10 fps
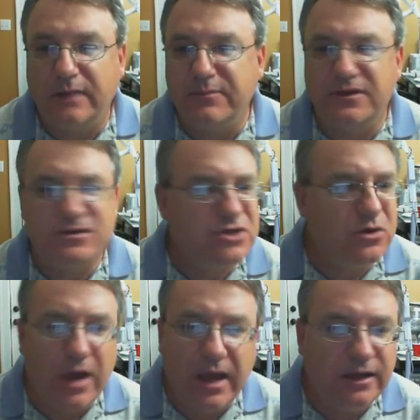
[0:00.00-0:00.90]
I mean, there's
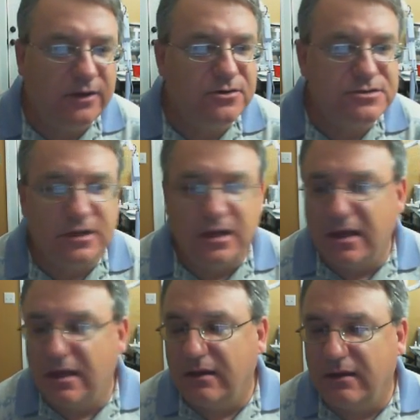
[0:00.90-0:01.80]
no haters,
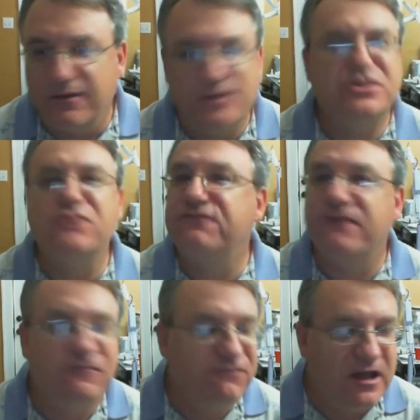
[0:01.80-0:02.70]
there's no
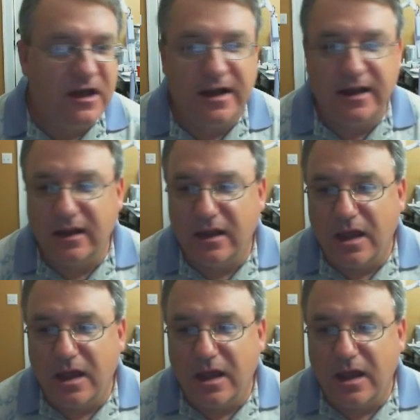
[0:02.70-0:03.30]
fur flying.